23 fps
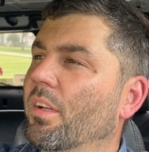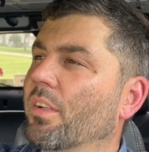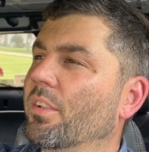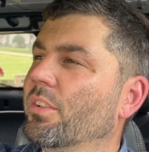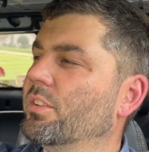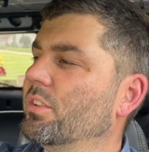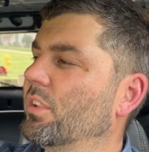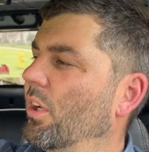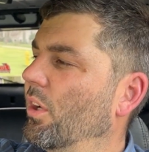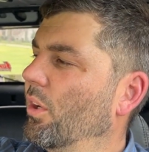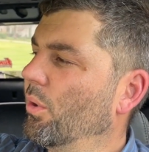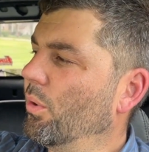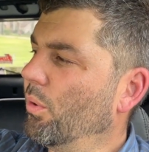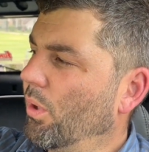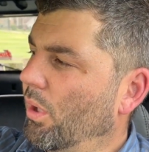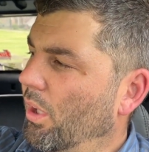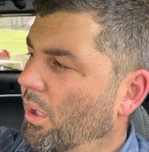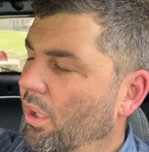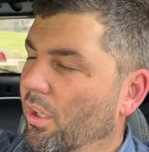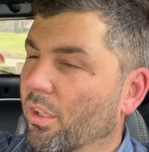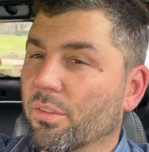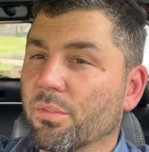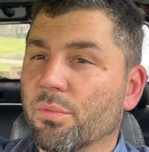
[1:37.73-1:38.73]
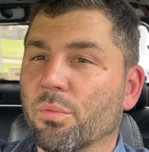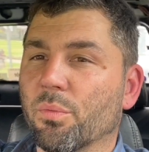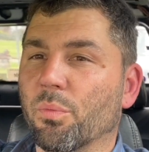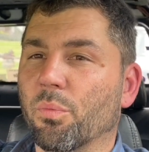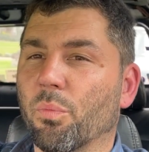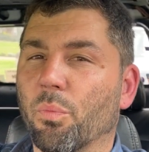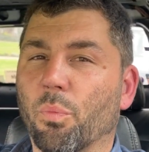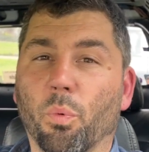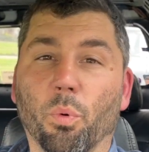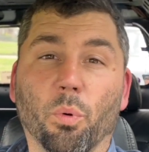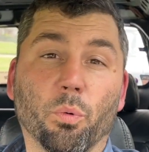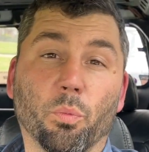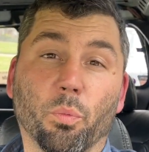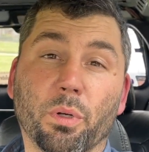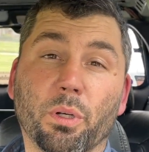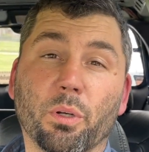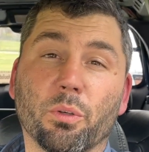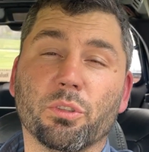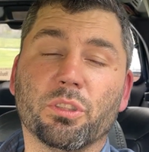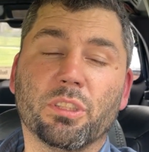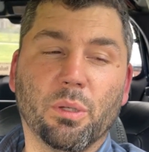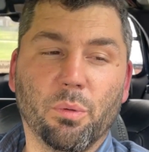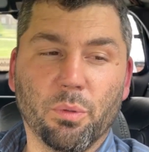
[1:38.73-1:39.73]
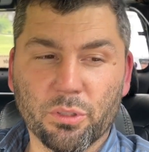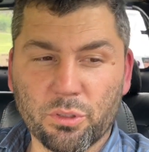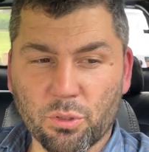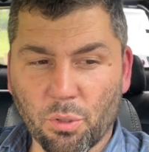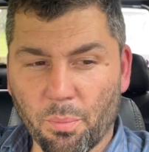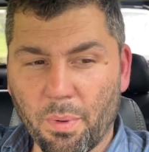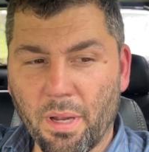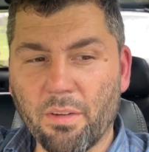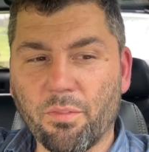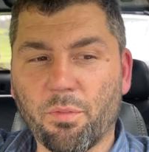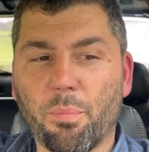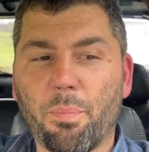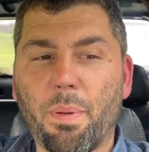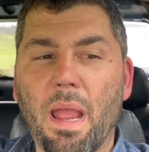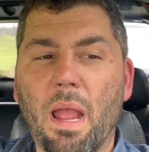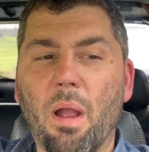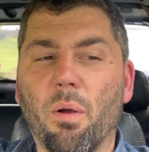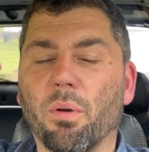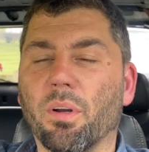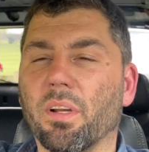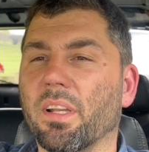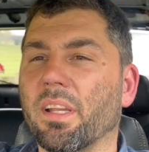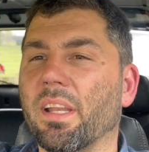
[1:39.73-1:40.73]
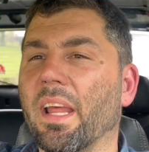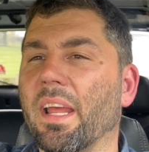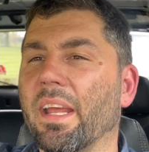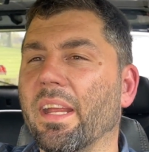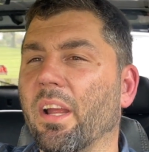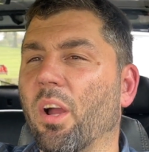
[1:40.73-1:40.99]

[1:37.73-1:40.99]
So we're gonna see what's gonna make for power today.